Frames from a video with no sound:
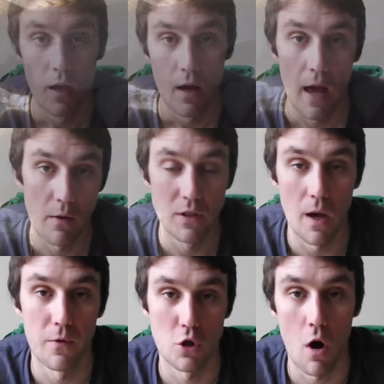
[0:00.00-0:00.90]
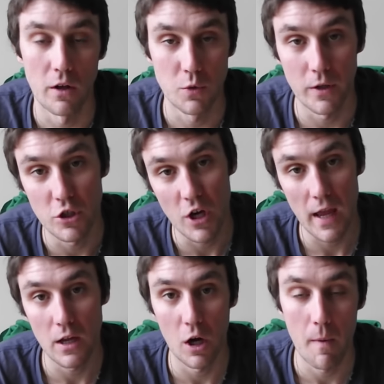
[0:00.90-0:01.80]
Hey, what's up, fishaholics? Rich
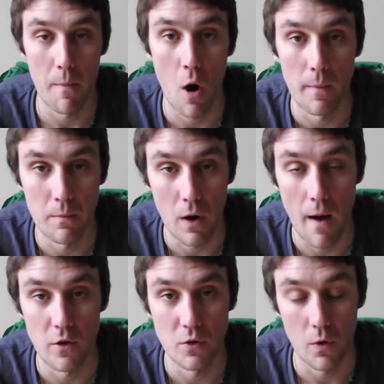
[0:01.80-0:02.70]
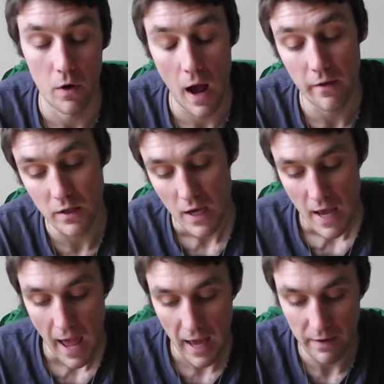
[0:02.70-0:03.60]
J here in my apartment in Providence, Rhode Island,
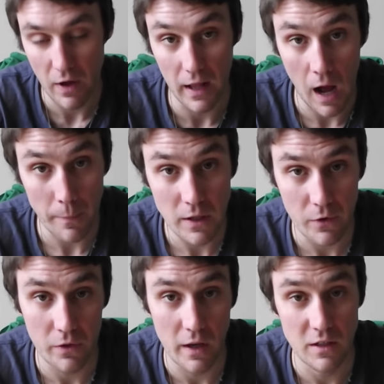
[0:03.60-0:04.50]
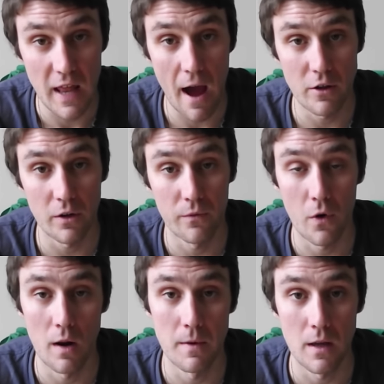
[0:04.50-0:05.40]
and I've got a couple different things down here in
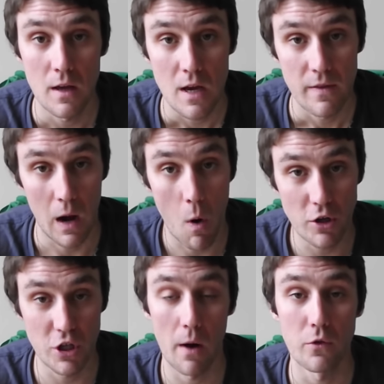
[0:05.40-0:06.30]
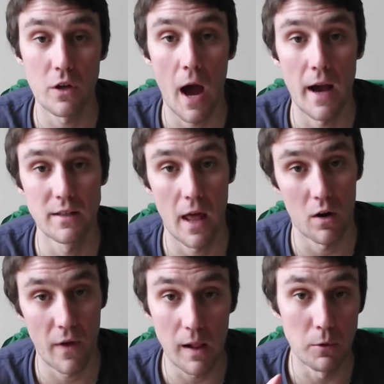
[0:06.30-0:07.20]
front of me that I want to share with you guys that are
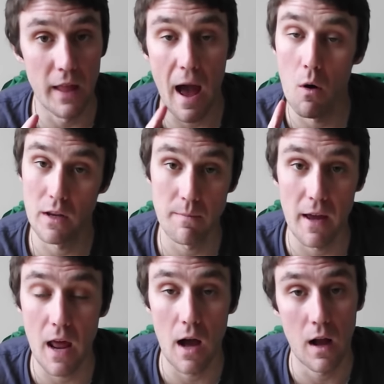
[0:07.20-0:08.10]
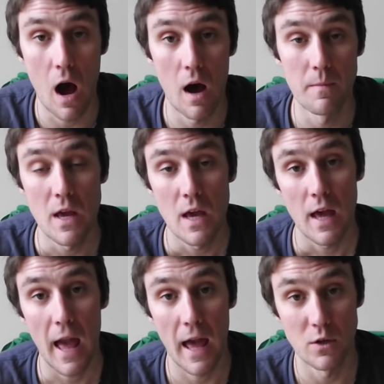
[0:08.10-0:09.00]
available now on ebay.com
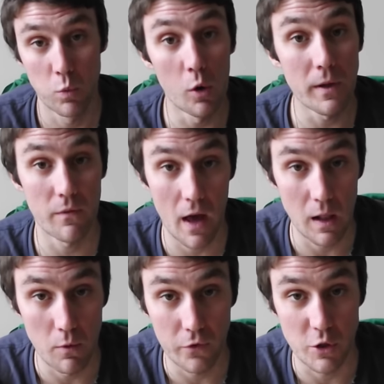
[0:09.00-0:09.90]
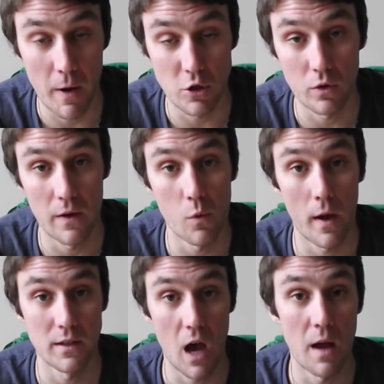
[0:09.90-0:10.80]
and will be available for special
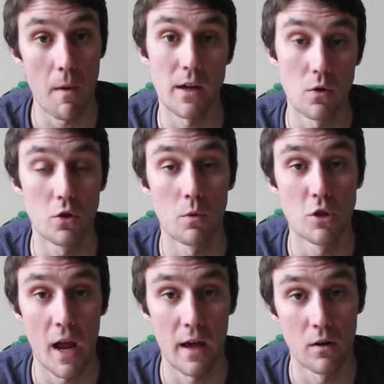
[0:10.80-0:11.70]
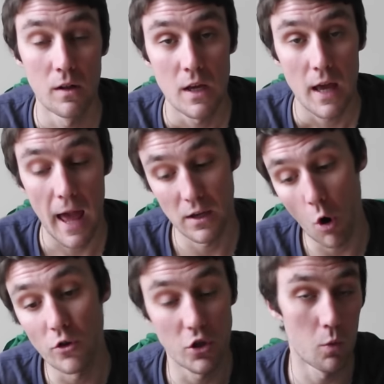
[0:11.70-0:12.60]
giveaways on my YouTube channel, and
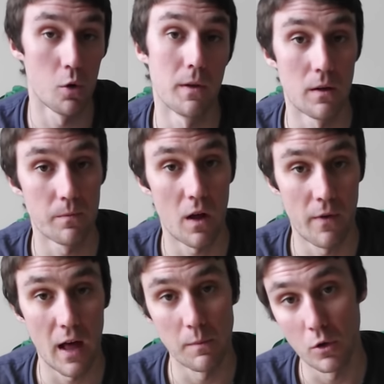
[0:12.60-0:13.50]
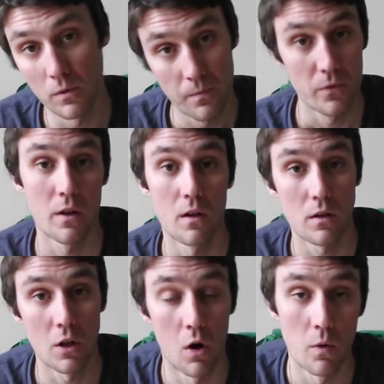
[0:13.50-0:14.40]
also will be available,
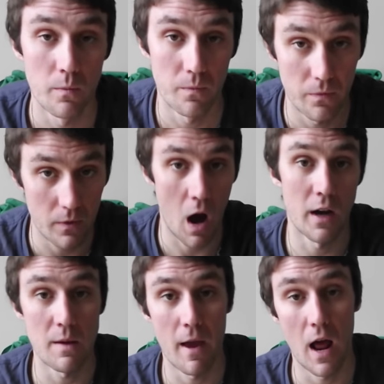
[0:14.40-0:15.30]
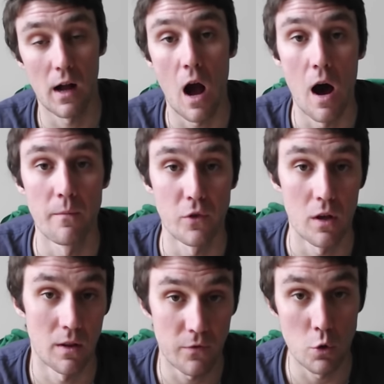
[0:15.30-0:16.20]
you know, on ebay.com for
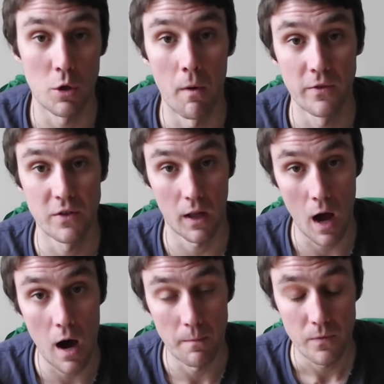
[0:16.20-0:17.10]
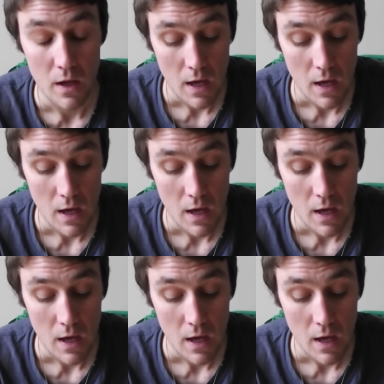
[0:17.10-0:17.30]
in the future months to come.